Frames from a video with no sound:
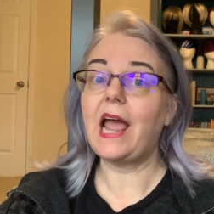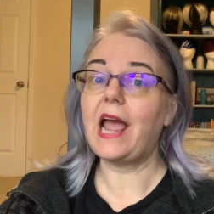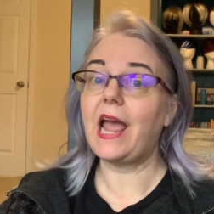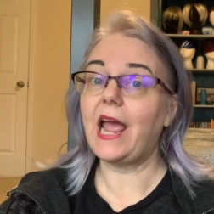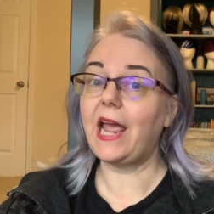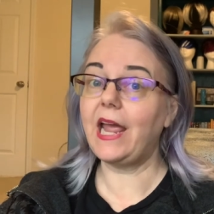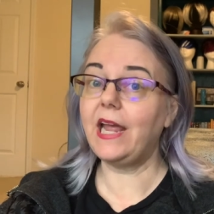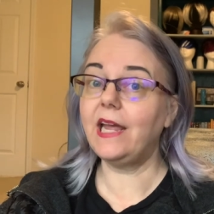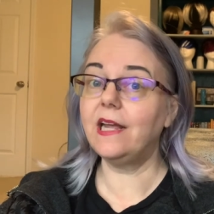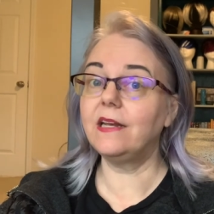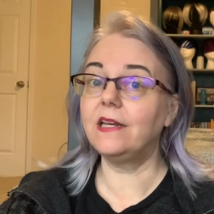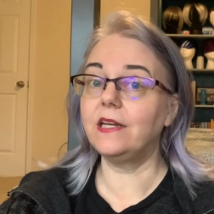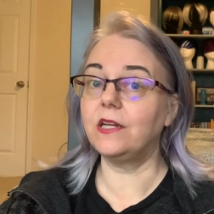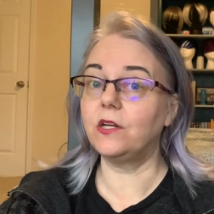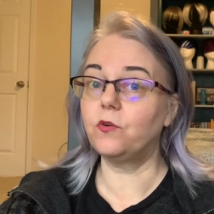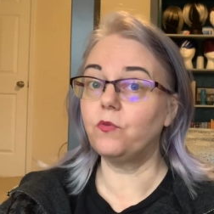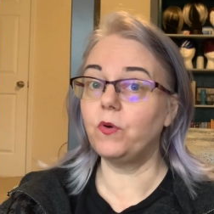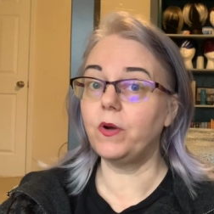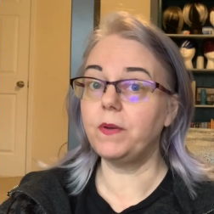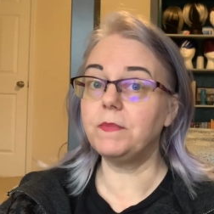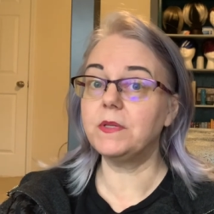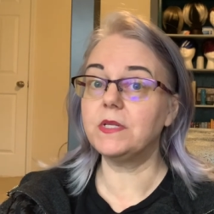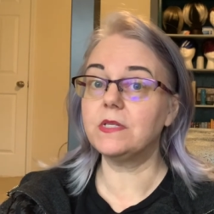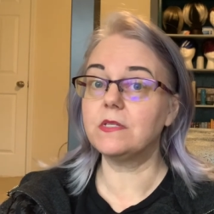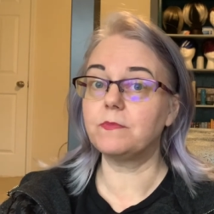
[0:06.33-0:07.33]
and
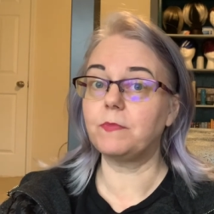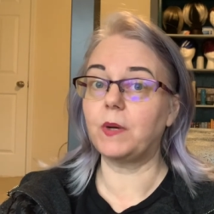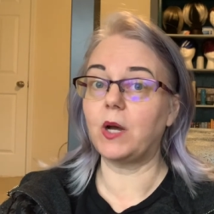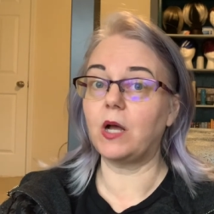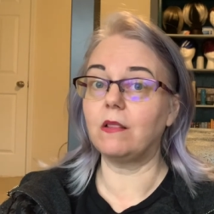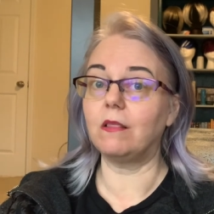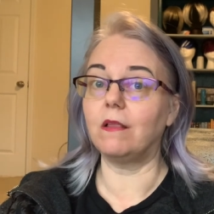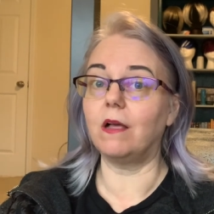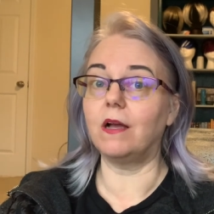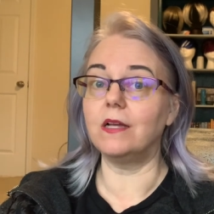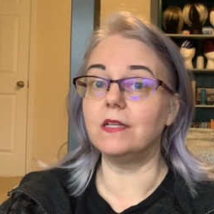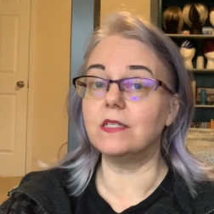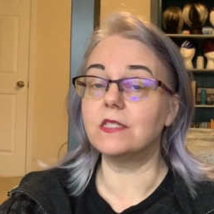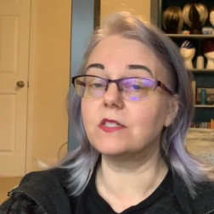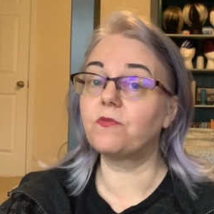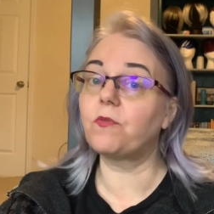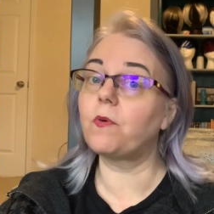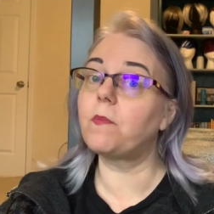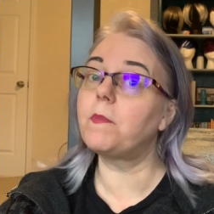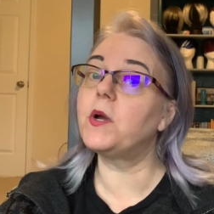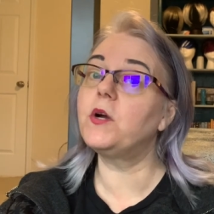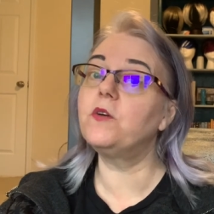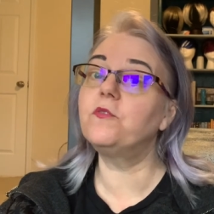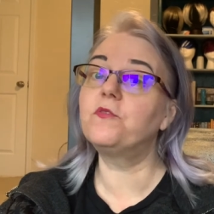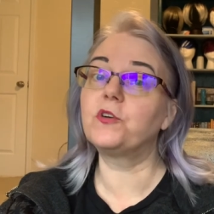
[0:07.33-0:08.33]
equipment spotlights
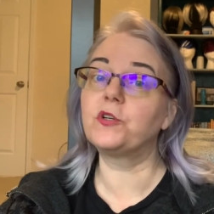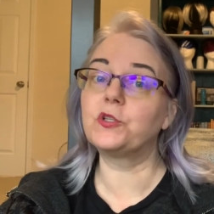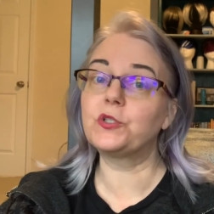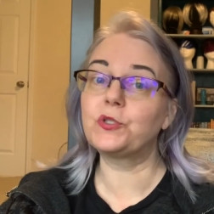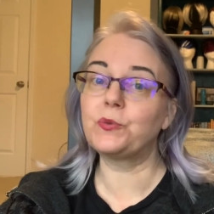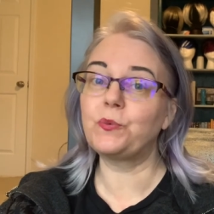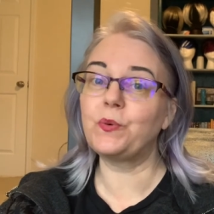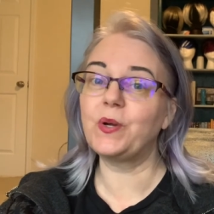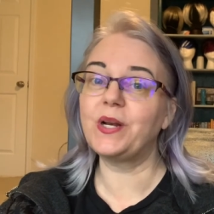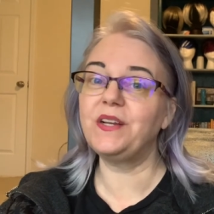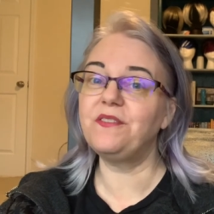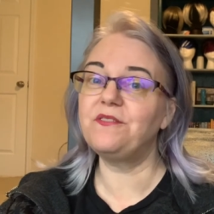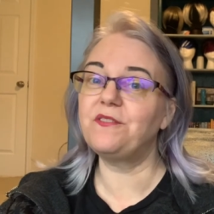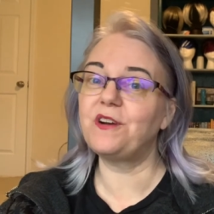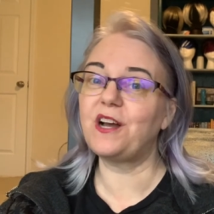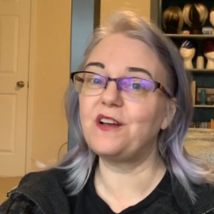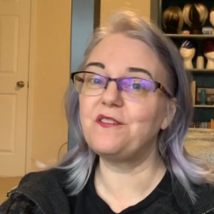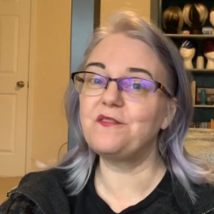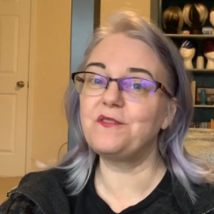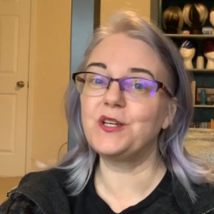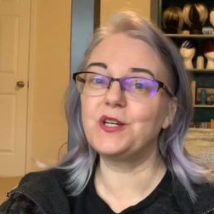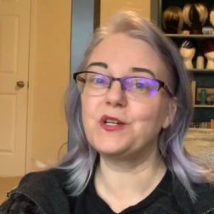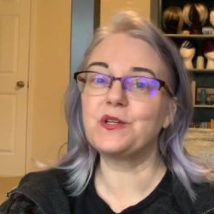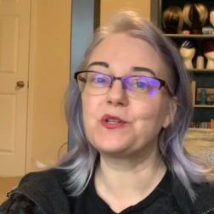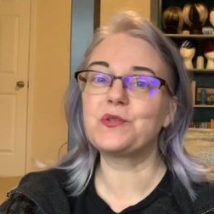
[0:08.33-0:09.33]
from over twenty-five
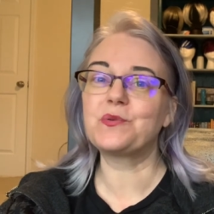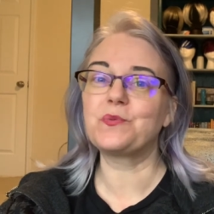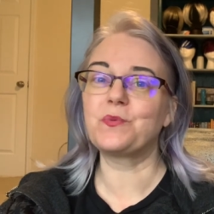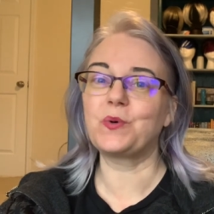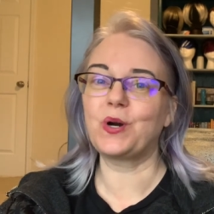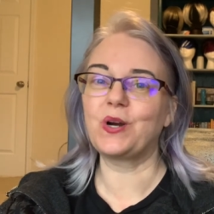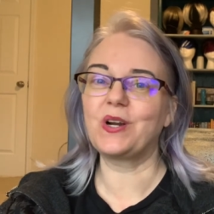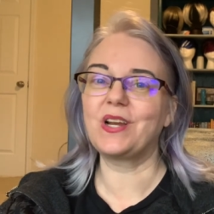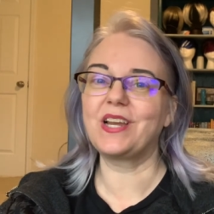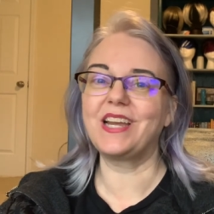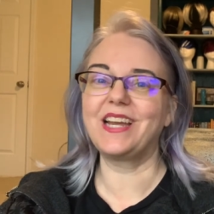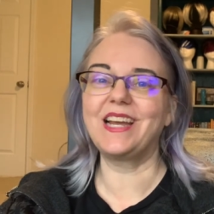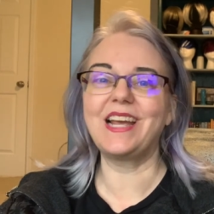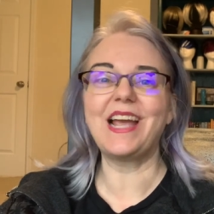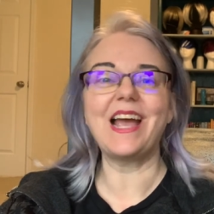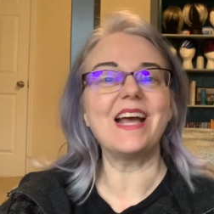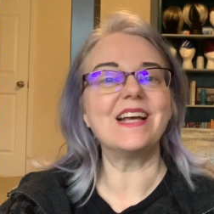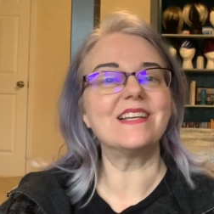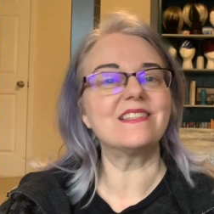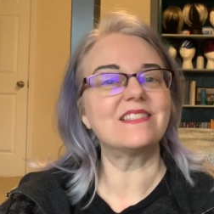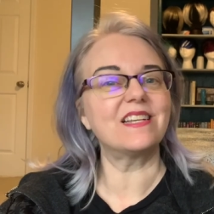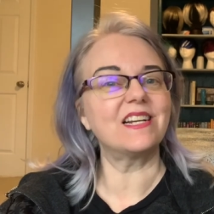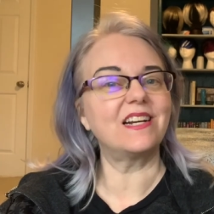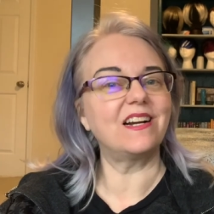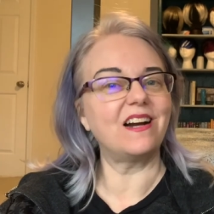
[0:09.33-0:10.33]
years working
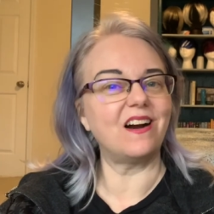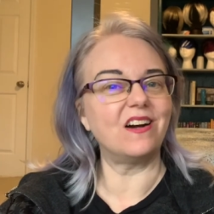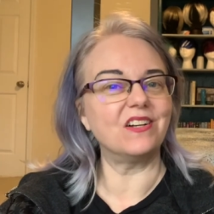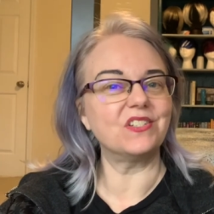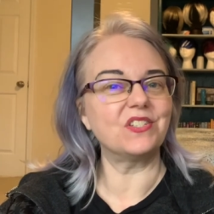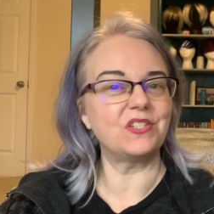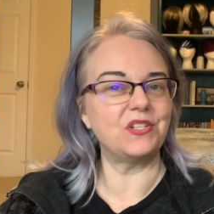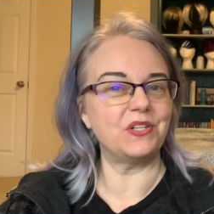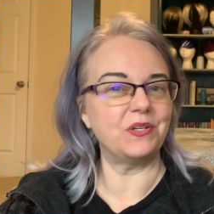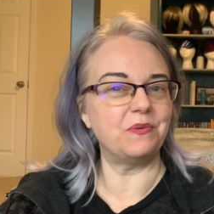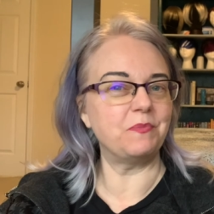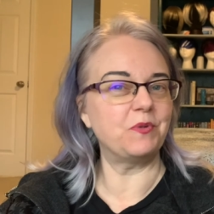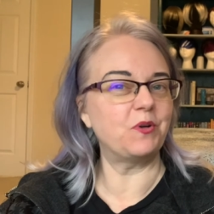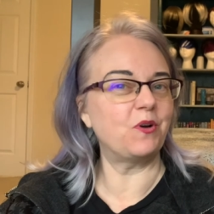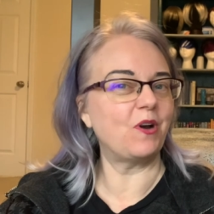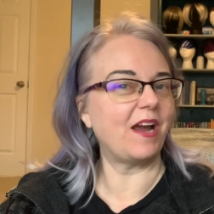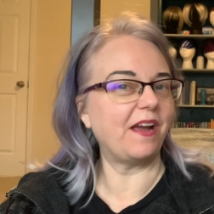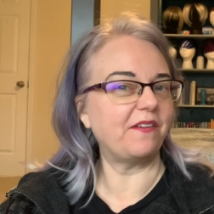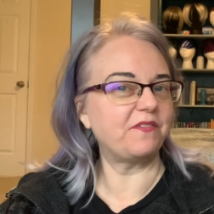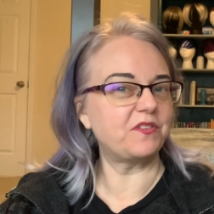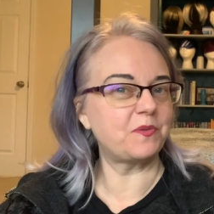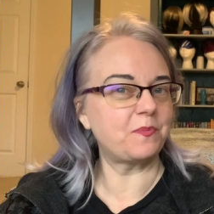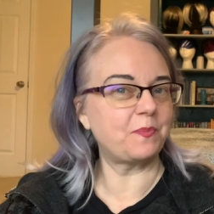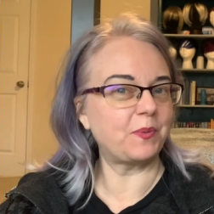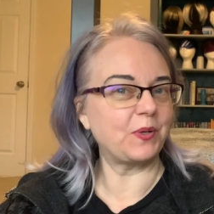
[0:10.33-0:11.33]
as a costume
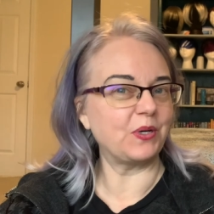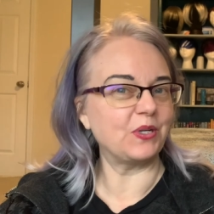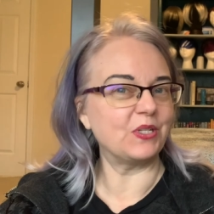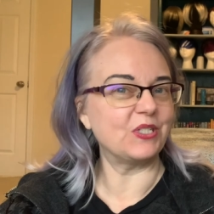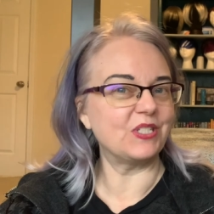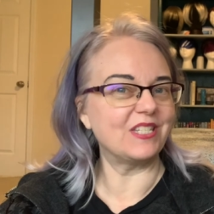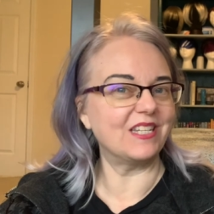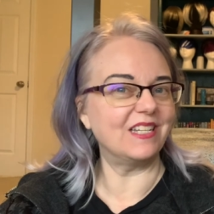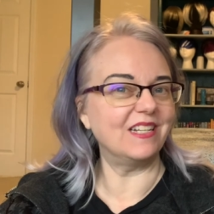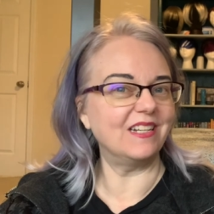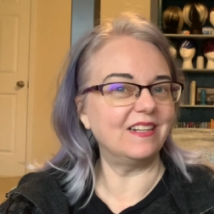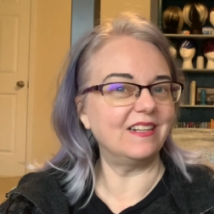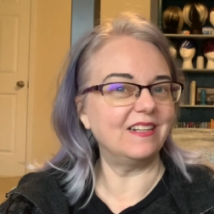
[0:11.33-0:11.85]
craftsperson.